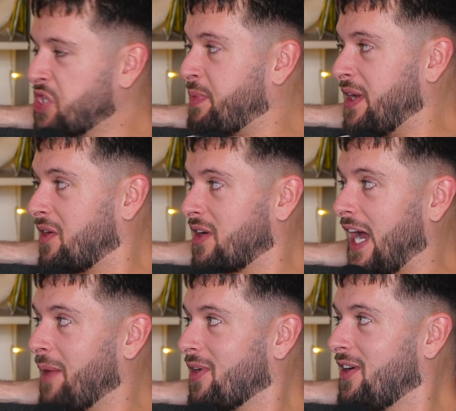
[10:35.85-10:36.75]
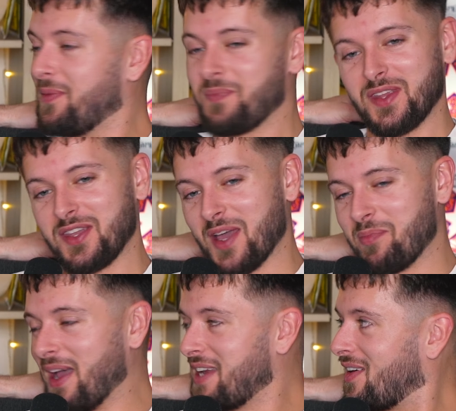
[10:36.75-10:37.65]
spiel on camera, get
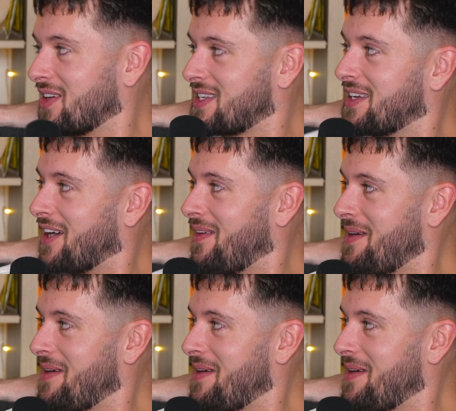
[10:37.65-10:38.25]
paid nicely and go